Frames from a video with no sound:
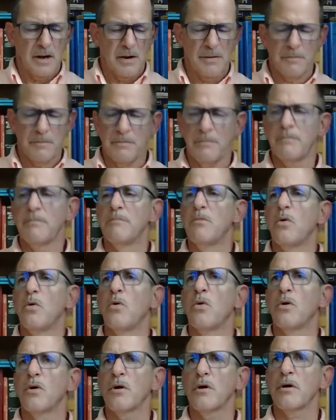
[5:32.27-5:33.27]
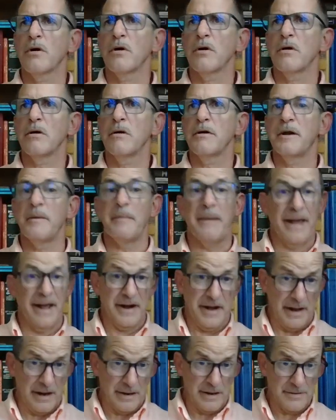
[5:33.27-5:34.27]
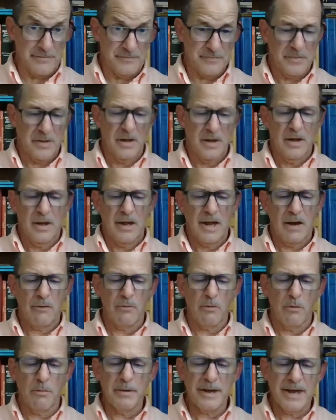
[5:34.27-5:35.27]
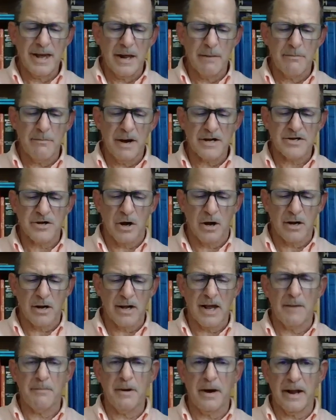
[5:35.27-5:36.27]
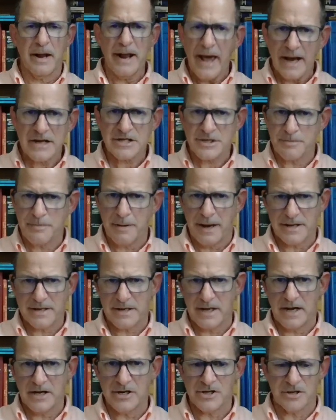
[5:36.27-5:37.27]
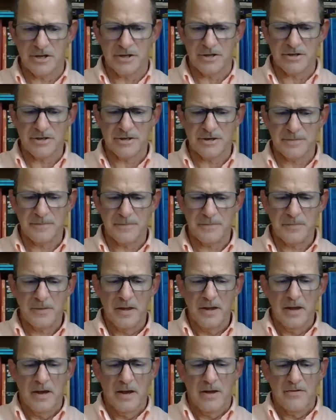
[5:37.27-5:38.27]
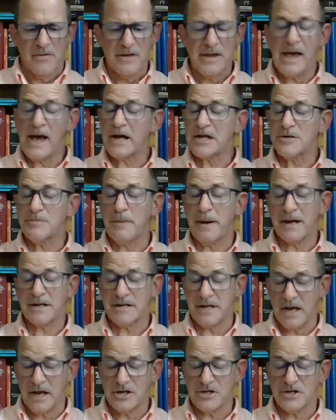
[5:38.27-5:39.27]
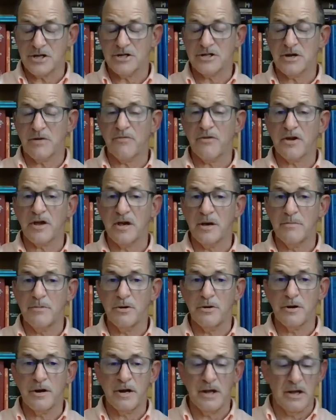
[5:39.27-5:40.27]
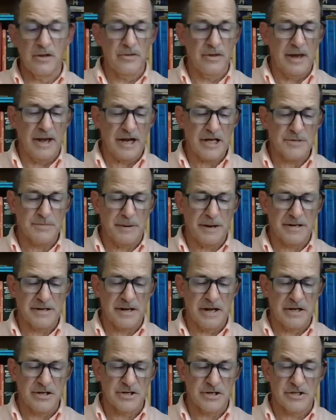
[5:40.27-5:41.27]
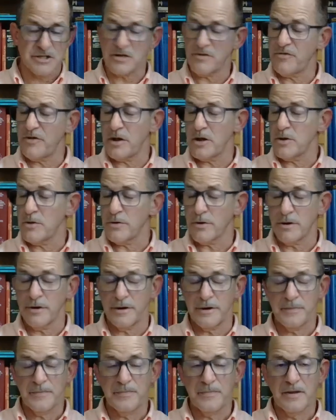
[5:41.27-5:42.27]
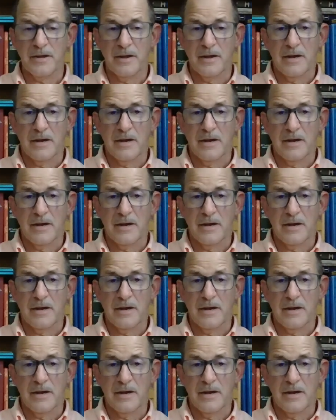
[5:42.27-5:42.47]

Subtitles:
more demanding. And we'll begin by talking about expectations. The expectations of the community, the expectations of the Lord.